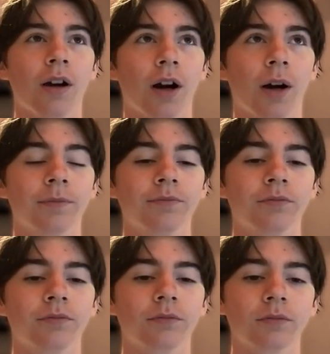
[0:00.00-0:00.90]

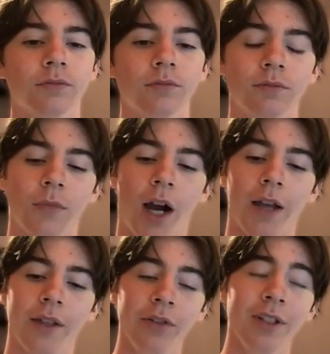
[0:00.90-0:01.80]

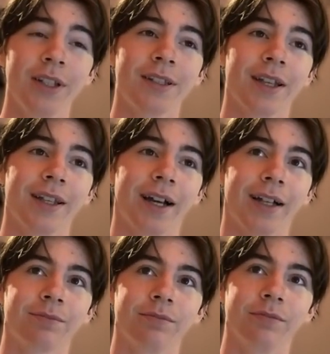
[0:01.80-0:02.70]
I definitely say
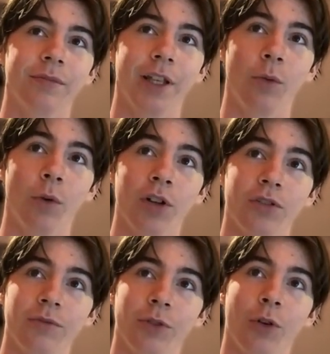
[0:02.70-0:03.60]
that it
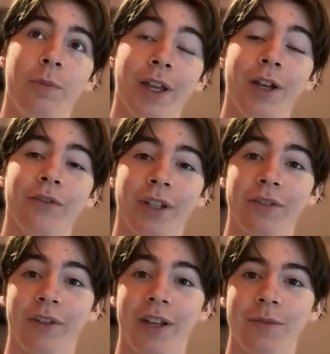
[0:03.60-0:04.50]
was, big of an
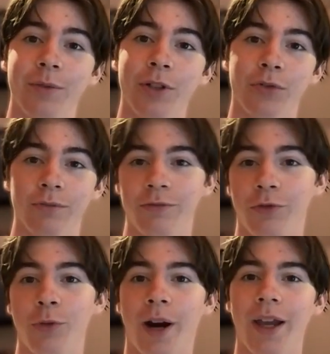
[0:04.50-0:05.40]
investment
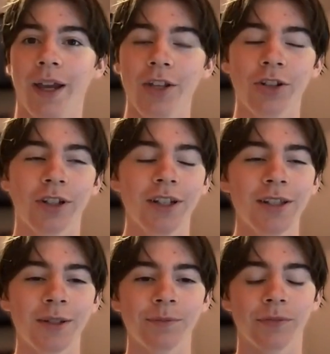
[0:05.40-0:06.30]
for my age at
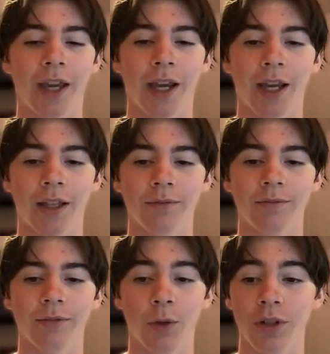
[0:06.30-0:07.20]
least,
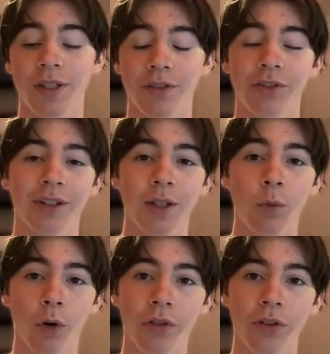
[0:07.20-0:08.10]
and it was definitely
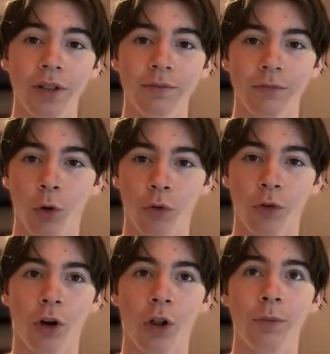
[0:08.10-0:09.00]
worth it
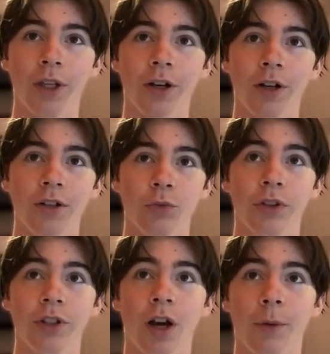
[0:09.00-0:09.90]
overall, because
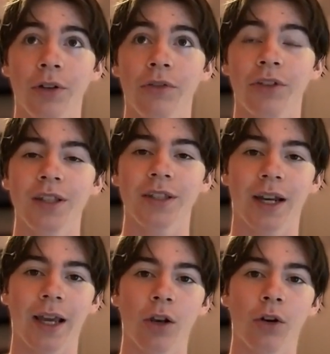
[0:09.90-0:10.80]
with the amount of things
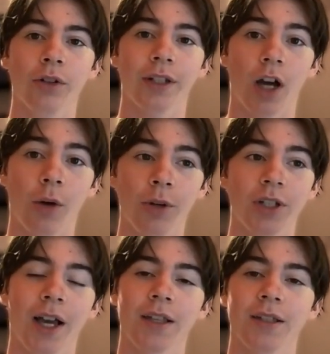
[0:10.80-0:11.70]
that I learned and how
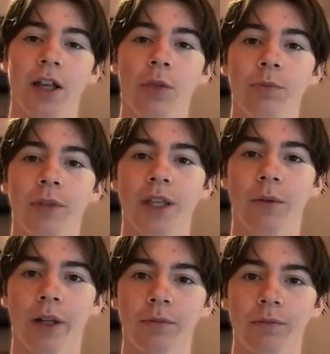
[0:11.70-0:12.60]
much it has helped me